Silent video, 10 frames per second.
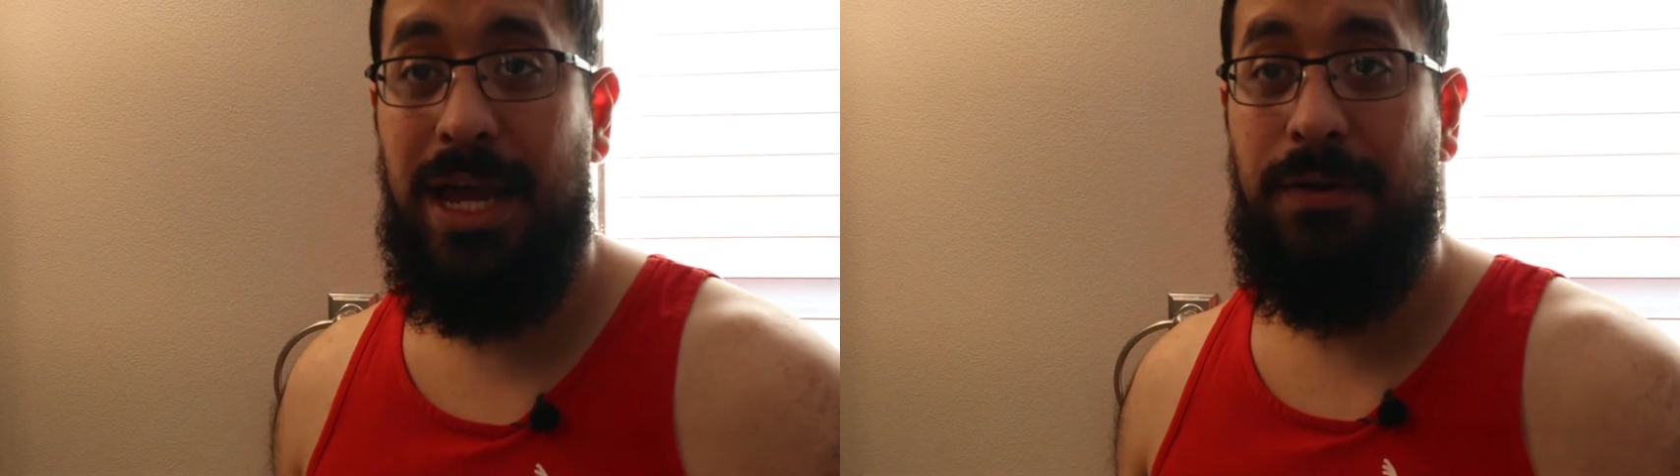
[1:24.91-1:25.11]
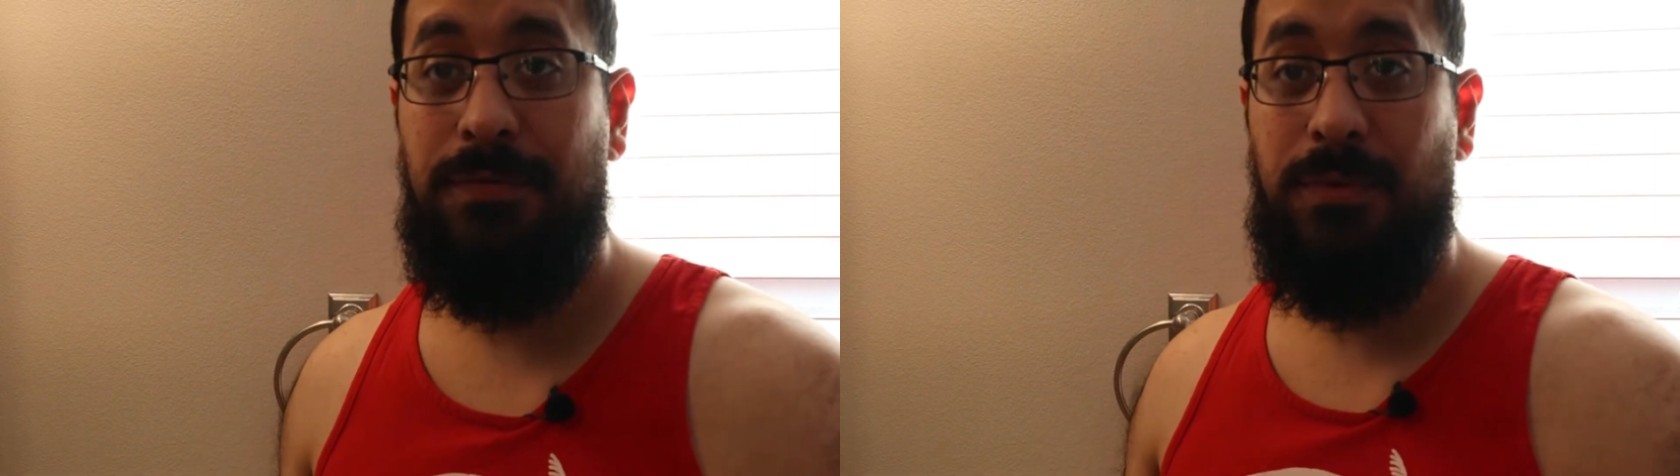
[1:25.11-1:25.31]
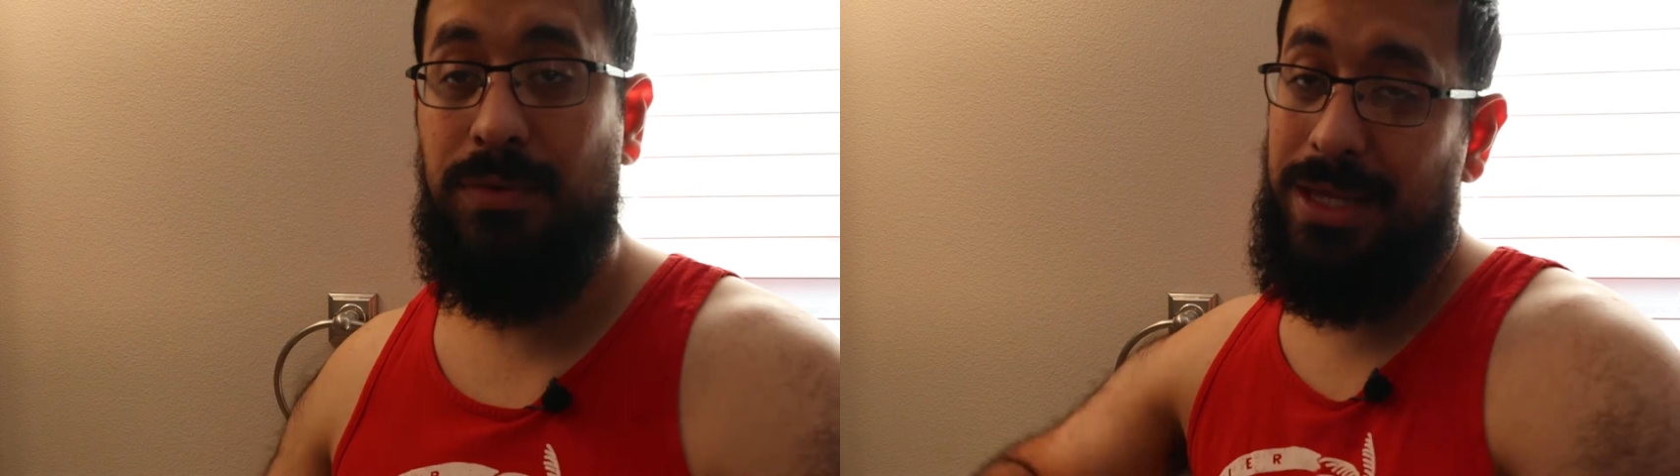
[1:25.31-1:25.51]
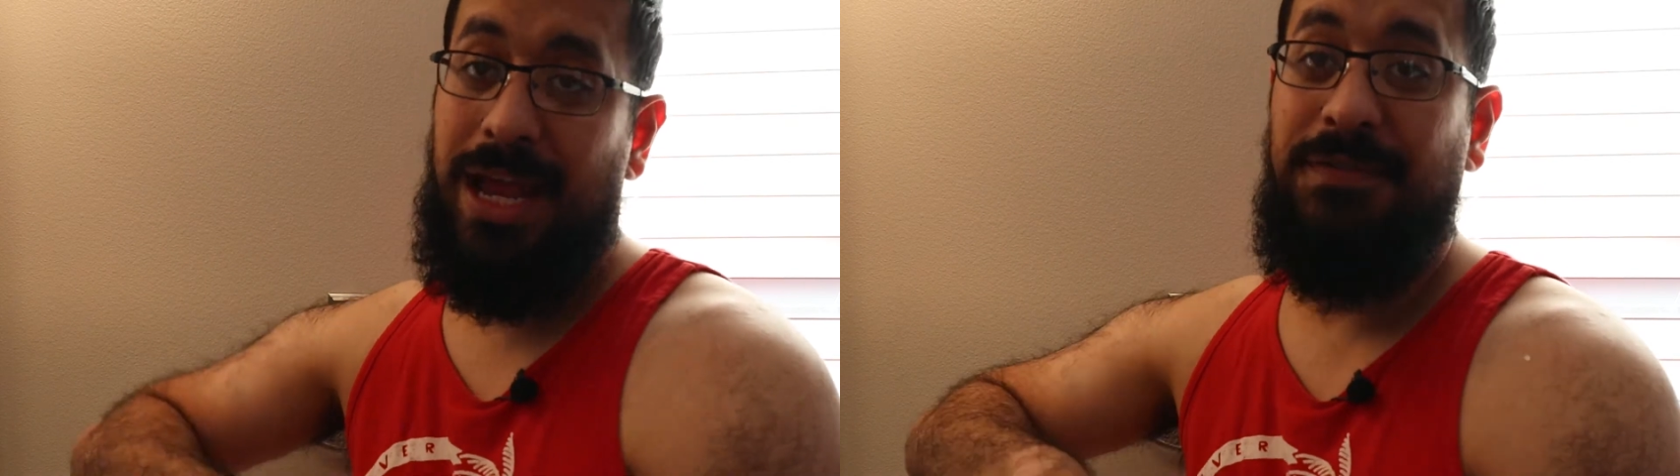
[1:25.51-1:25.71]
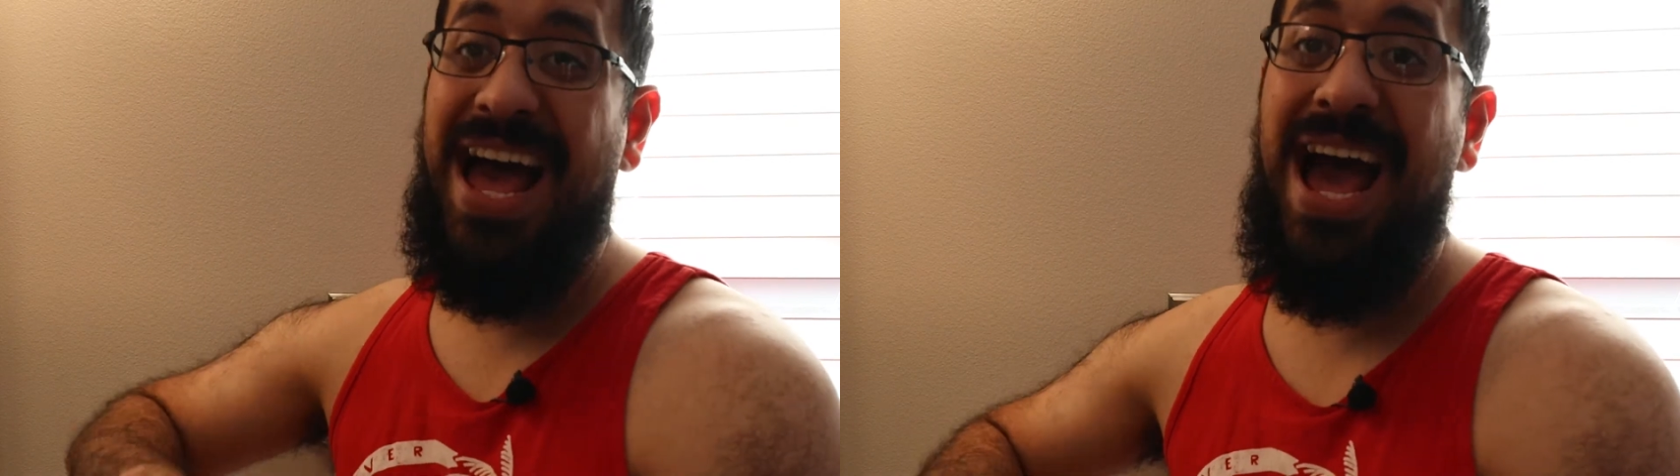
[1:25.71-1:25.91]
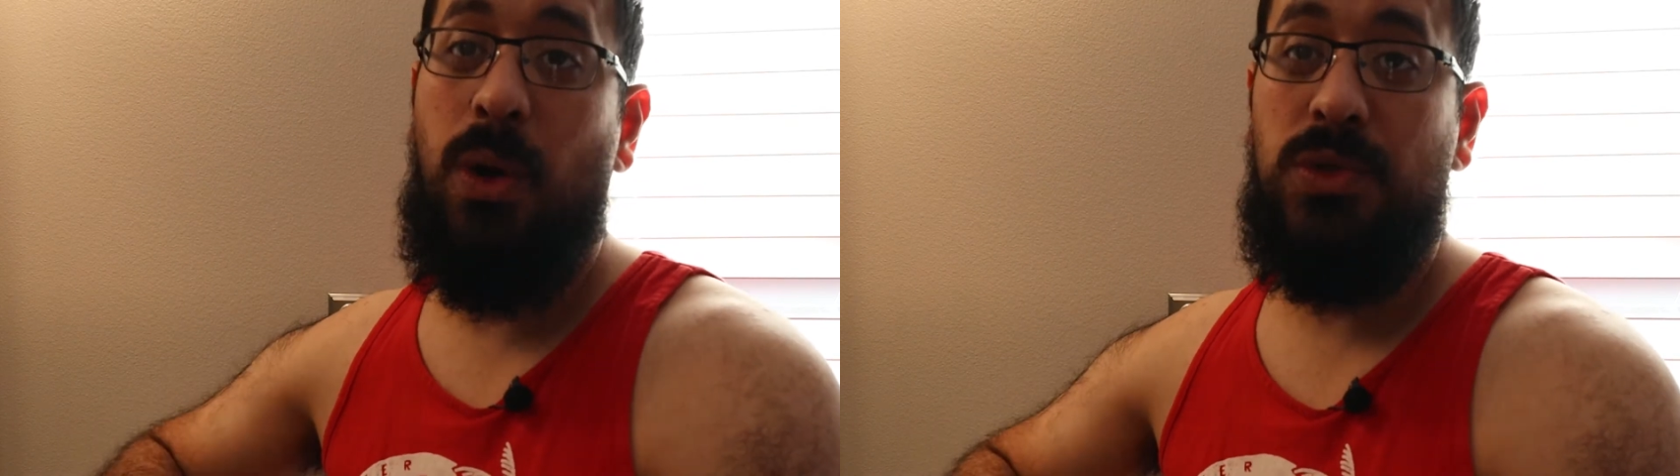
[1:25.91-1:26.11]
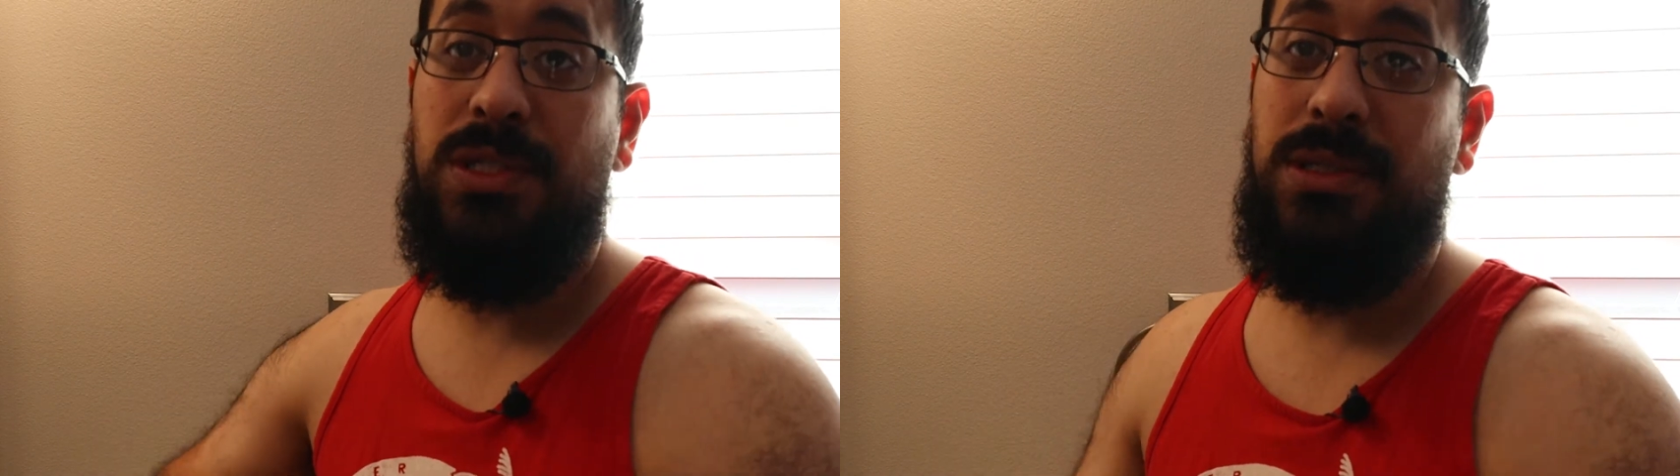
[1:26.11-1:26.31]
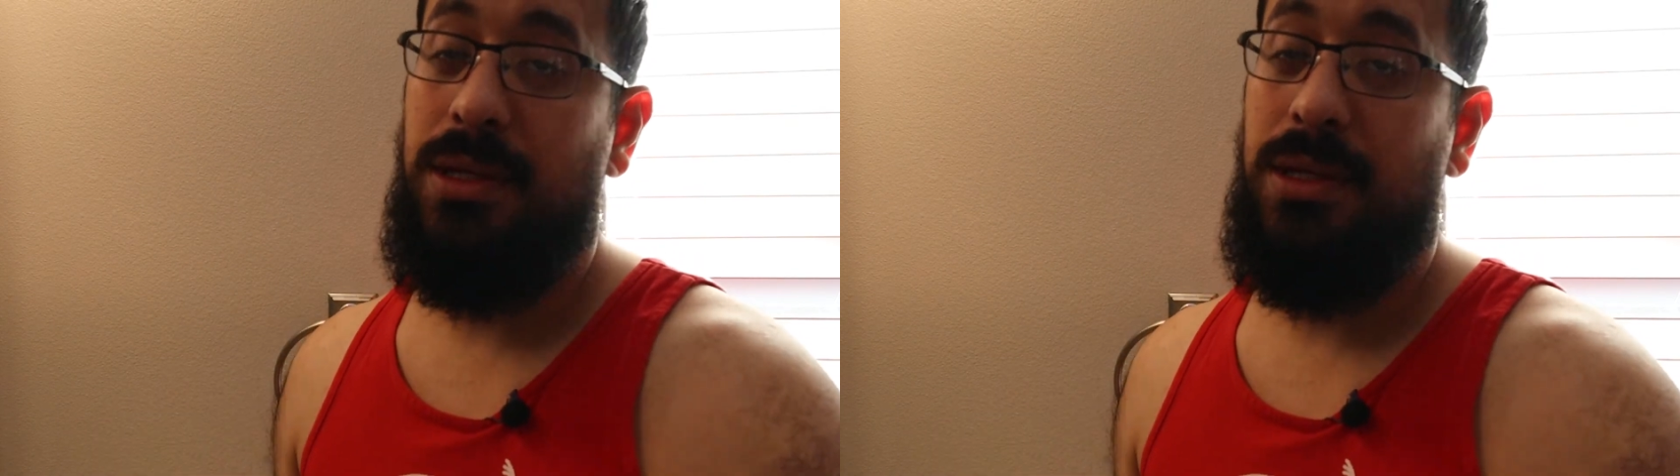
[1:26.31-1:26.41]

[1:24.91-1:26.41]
have out.